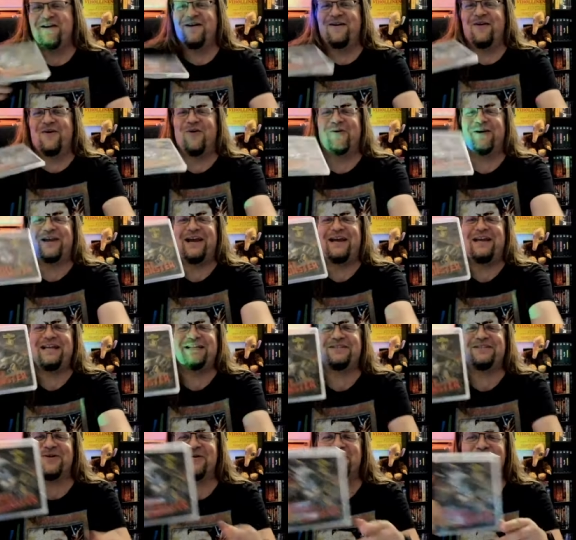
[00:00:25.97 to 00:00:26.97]
Okay,
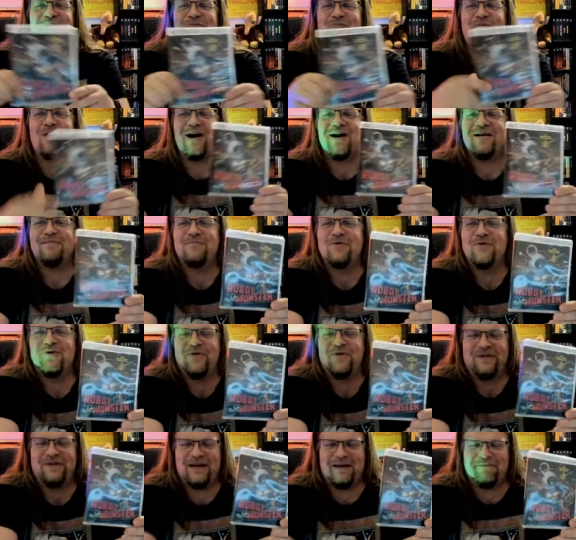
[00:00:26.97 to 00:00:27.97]
it's only one
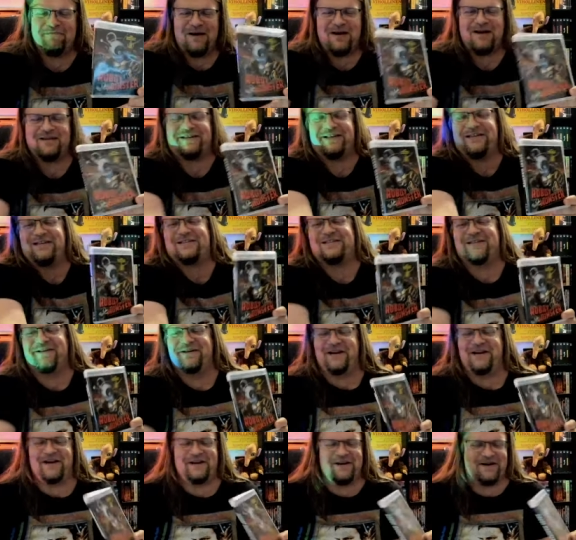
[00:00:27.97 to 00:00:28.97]
movie, but it's
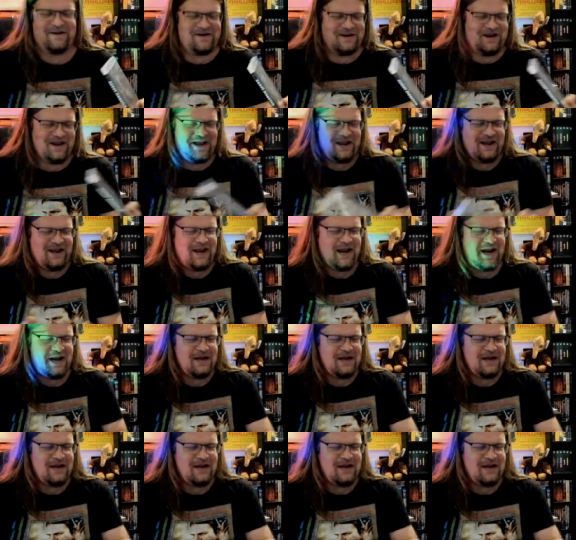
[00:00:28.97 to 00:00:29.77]
not any